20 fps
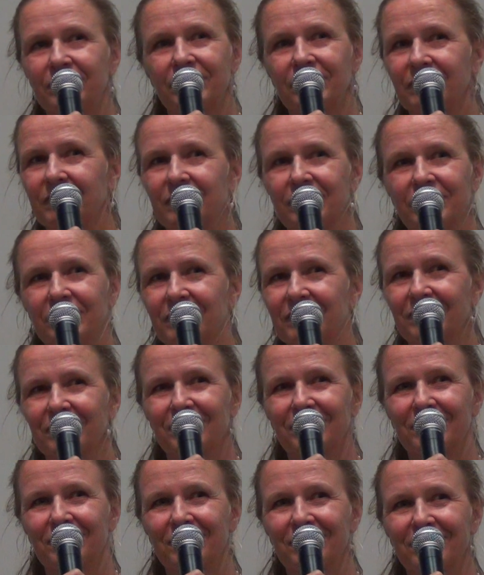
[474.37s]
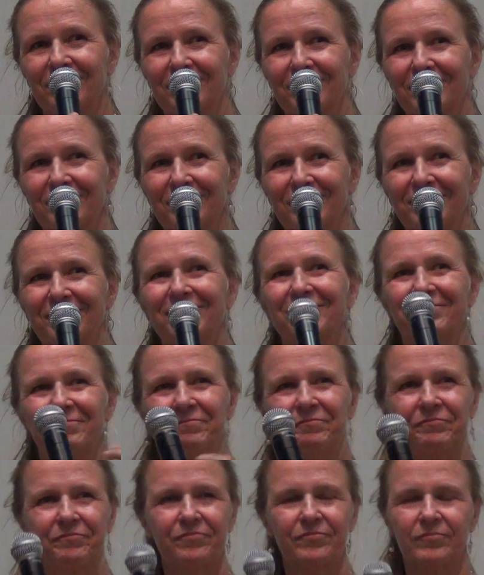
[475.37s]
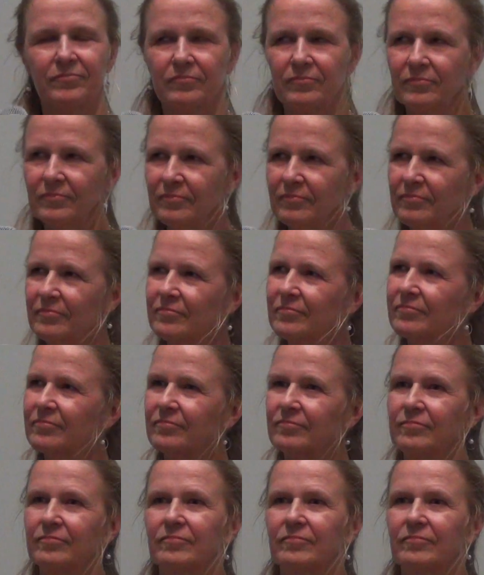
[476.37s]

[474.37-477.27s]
[no speech]